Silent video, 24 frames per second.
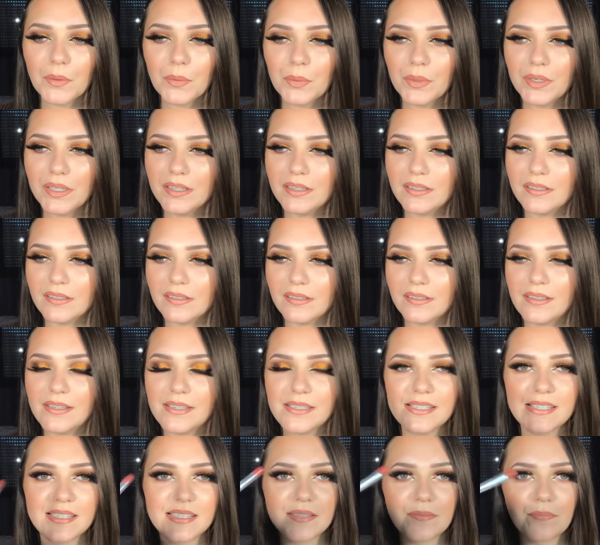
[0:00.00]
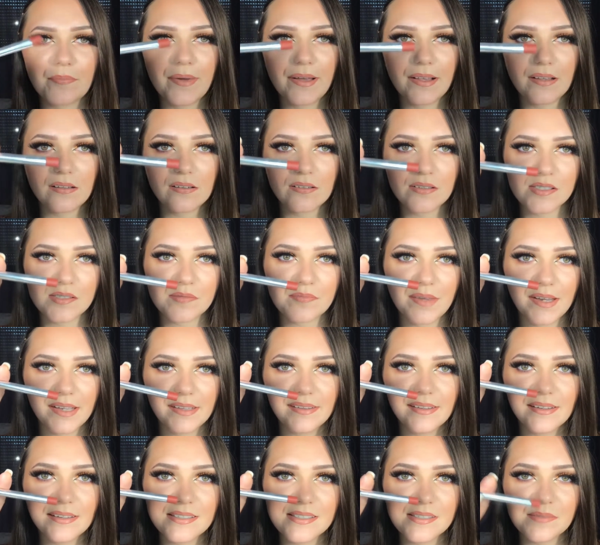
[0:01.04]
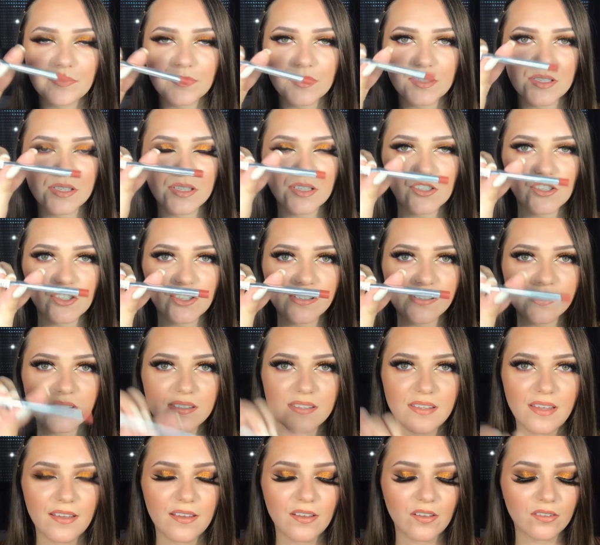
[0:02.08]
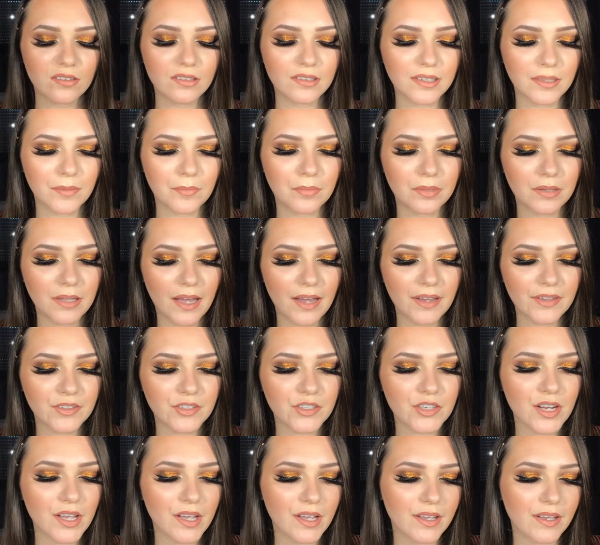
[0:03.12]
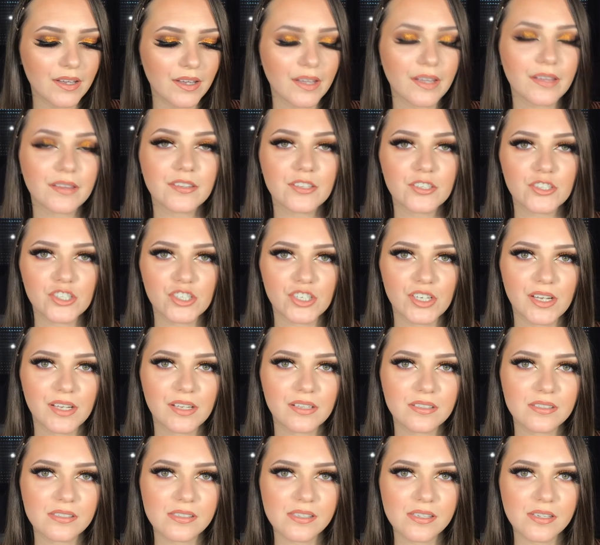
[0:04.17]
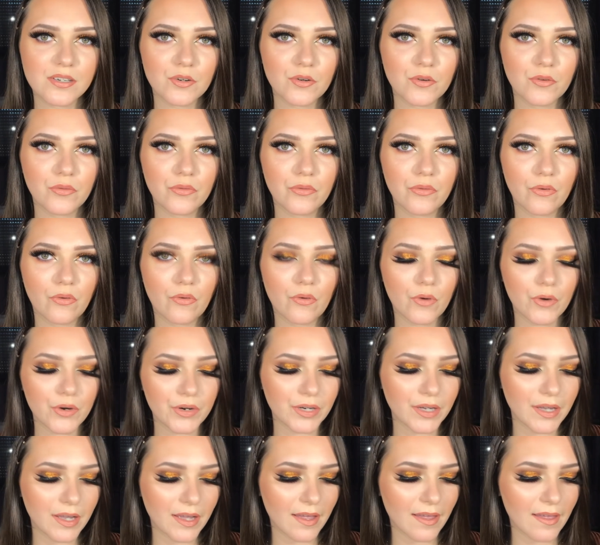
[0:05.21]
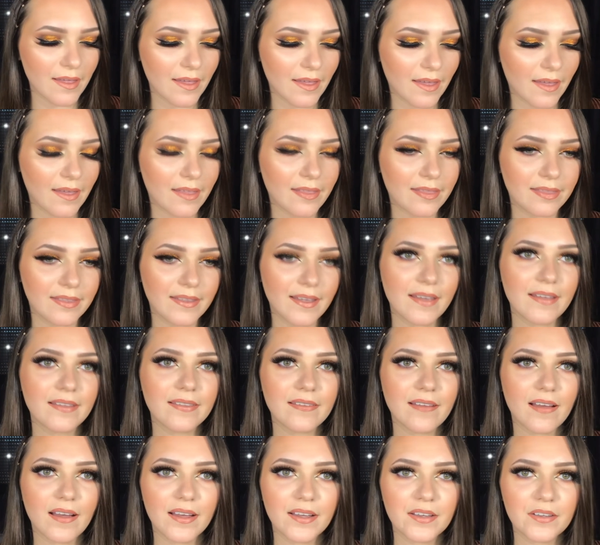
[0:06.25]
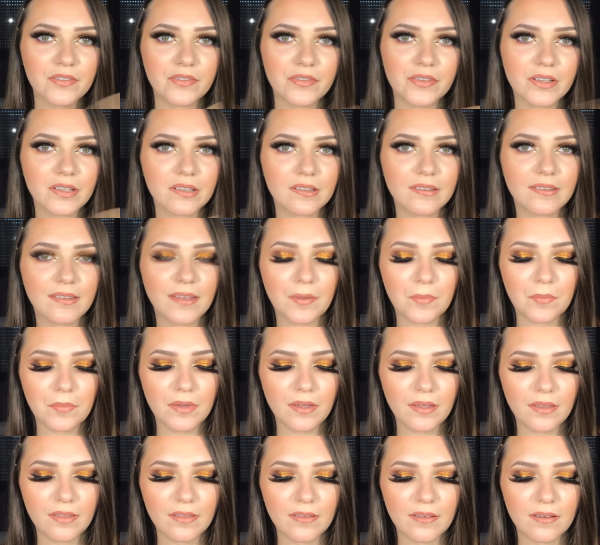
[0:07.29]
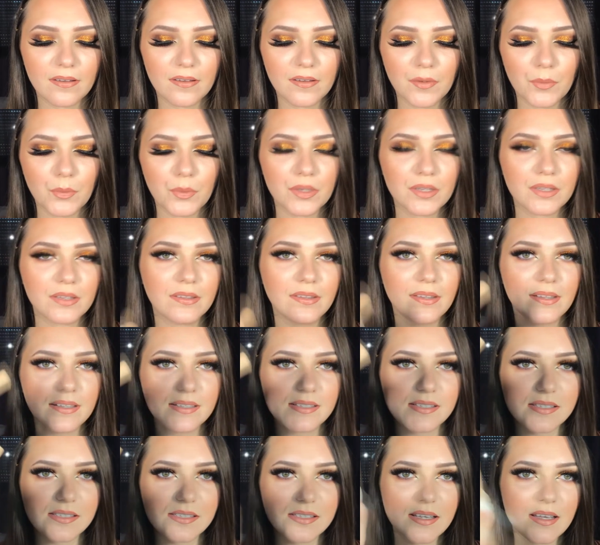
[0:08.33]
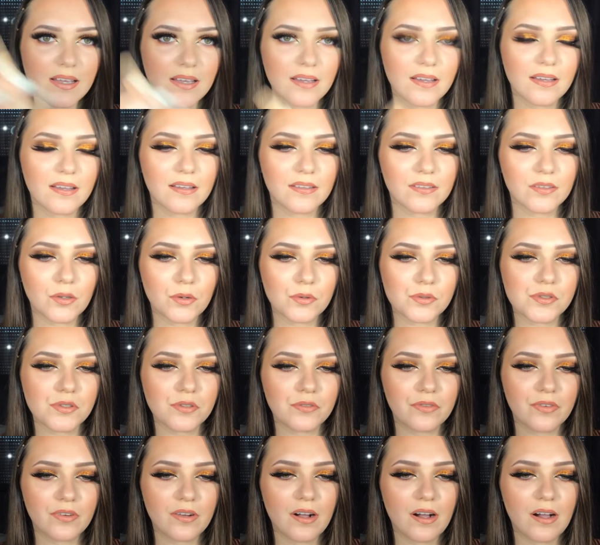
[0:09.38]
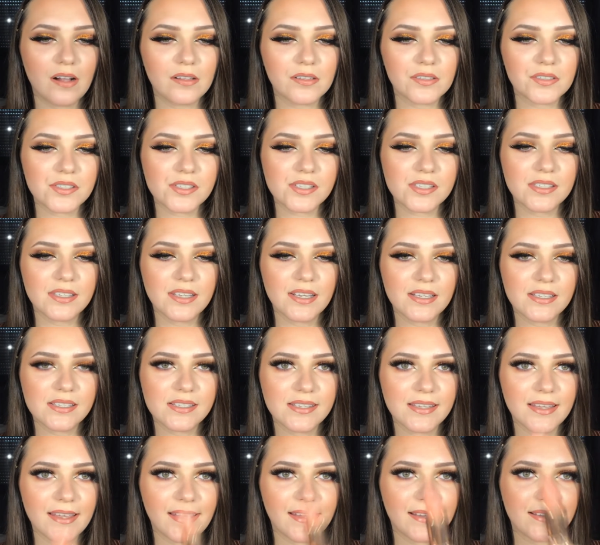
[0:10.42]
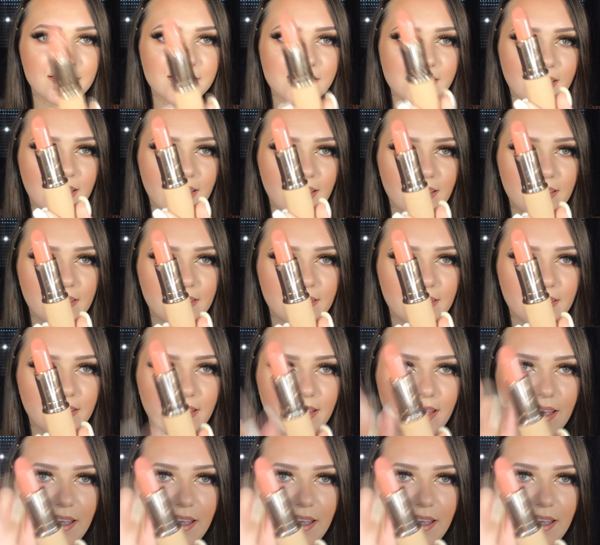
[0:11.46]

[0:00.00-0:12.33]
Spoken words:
with this Belle Cosmetics Precision Stay On Lip Liner in the shade 04, and then I filled them in with this Dose of Colors Desi X Katie